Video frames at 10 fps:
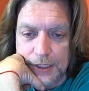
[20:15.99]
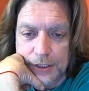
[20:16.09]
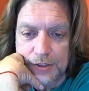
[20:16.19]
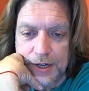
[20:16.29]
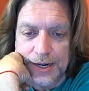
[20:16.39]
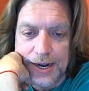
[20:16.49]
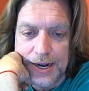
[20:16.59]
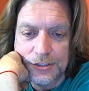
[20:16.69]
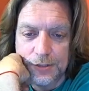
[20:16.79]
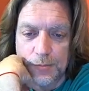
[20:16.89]

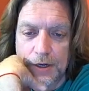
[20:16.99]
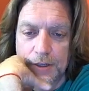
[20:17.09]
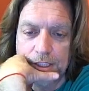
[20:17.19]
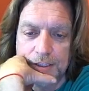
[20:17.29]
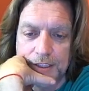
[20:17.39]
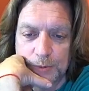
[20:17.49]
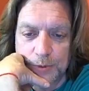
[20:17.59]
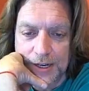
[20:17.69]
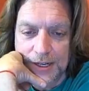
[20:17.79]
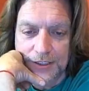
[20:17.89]
Stratocaster Mojo says,
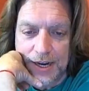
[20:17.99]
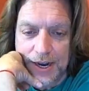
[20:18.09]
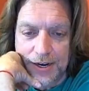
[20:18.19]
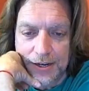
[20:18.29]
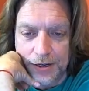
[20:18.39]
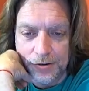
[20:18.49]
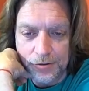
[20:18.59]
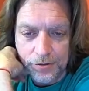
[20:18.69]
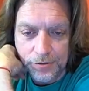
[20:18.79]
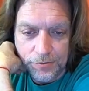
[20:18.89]
pretty excited
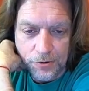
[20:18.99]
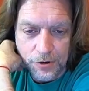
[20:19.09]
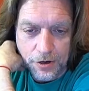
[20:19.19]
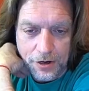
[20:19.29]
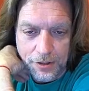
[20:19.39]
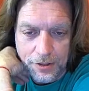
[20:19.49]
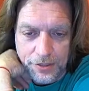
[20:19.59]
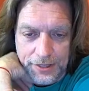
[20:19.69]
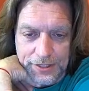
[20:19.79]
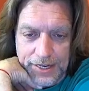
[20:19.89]
for all the
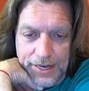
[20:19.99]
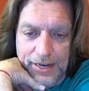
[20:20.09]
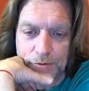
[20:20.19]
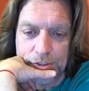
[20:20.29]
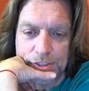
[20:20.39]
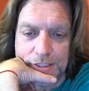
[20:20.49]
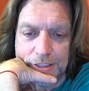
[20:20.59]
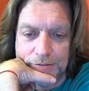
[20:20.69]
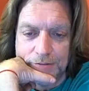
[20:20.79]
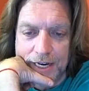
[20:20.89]
things ahead with
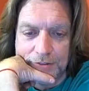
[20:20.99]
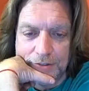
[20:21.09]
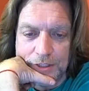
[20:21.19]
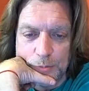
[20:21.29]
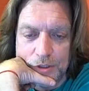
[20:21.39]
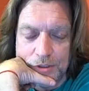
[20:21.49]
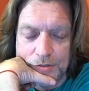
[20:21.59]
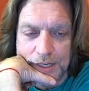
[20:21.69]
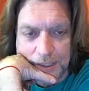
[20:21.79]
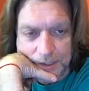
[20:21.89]
65 in this movie,
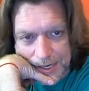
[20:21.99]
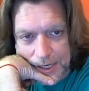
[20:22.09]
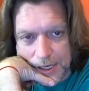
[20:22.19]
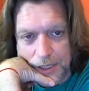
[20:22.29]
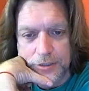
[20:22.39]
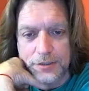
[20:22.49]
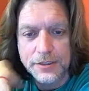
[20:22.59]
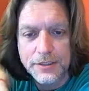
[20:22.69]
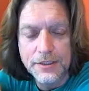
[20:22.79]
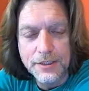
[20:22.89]
you guys. Thank you.
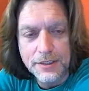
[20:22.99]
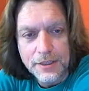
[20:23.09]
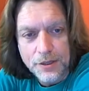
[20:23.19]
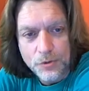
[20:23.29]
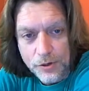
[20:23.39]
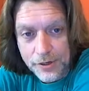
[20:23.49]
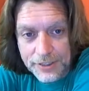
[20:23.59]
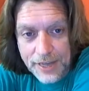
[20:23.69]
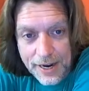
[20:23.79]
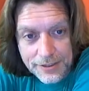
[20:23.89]
We're
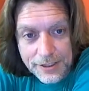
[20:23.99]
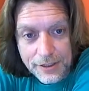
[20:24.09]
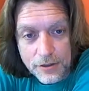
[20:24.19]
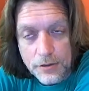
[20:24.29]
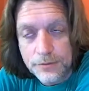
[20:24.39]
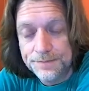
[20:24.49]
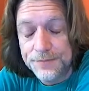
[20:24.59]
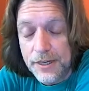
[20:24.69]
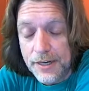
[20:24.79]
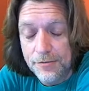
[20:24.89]
excited too.
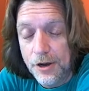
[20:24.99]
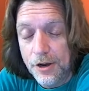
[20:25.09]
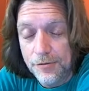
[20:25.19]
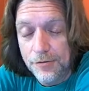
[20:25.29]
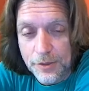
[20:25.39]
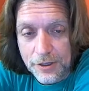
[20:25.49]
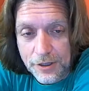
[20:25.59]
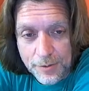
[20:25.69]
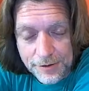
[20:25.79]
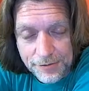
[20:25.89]
you never know it from the
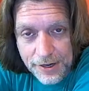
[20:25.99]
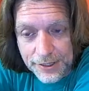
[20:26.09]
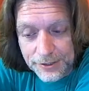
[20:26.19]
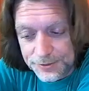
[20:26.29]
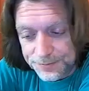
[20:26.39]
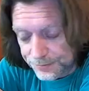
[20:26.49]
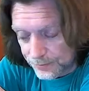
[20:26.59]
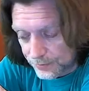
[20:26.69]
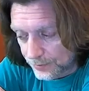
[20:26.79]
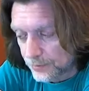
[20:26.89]
look on my face,
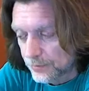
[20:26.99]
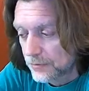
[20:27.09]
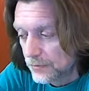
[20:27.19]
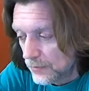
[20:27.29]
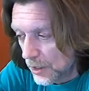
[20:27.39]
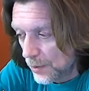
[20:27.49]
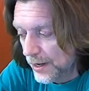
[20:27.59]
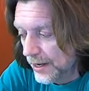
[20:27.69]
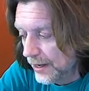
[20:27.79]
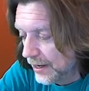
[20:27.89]

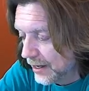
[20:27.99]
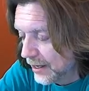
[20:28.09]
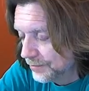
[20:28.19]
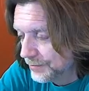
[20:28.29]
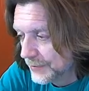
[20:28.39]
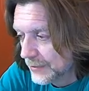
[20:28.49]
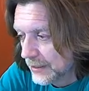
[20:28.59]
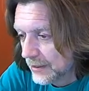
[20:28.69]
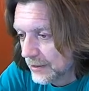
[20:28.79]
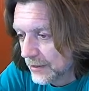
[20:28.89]
but um,
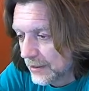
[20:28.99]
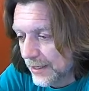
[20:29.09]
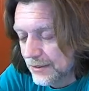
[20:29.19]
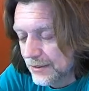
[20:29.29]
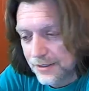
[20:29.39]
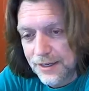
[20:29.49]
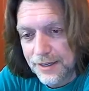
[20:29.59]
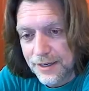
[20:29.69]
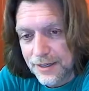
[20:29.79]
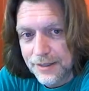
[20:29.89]
it's
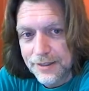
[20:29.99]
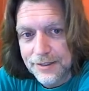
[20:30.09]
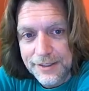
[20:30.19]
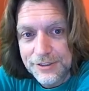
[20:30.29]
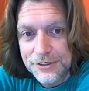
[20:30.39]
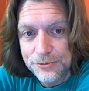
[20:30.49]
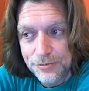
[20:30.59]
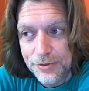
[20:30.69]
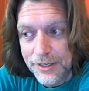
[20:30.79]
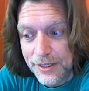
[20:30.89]
uh, it's
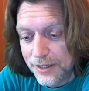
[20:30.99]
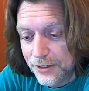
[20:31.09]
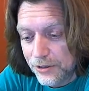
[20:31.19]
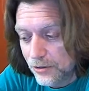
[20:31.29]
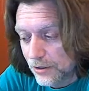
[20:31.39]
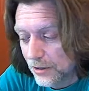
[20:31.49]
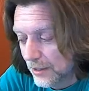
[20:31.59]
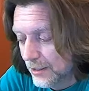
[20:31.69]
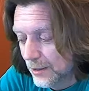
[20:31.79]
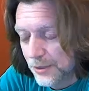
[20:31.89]
really cool,
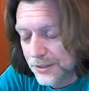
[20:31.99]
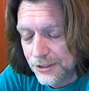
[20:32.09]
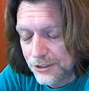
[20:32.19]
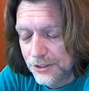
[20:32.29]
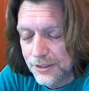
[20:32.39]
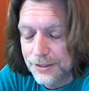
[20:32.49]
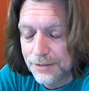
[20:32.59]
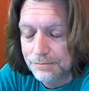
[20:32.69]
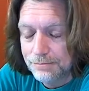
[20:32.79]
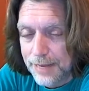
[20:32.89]
and the potential is
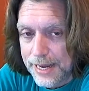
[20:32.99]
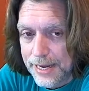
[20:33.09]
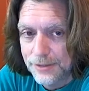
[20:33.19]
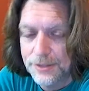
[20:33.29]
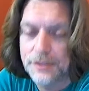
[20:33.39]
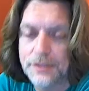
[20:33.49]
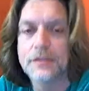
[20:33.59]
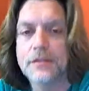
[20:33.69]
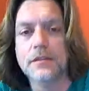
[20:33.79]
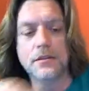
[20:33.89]
amazing.
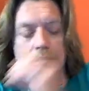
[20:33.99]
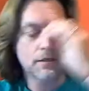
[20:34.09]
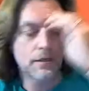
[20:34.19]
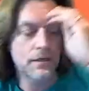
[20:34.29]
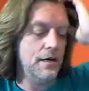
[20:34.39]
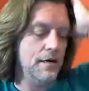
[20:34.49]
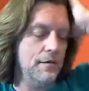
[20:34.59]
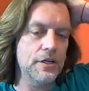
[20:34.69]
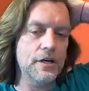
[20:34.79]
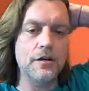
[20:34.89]
Uh,
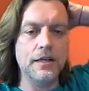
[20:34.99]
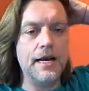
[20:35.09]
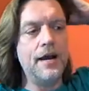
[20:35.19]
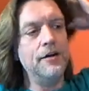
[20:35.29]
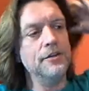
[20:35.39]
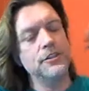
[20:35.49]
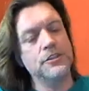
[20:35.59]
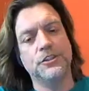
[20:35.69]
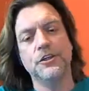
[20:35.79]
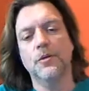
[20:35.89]
it's going to allow us to
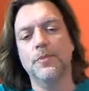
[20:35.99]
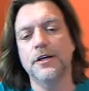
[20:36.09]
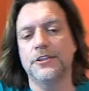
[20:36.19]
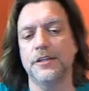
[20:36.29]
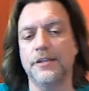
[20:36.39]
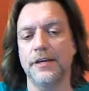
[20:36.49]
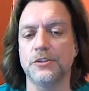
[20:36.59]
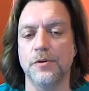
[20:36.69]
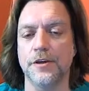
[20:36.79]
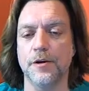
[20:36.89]
just do a bunch of things
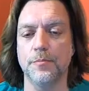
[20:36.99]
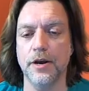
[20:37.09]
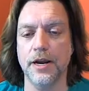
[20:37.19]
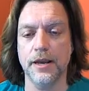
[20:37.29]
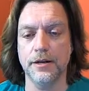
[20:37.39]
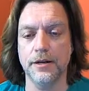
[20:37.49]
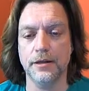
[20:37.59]
with our brand.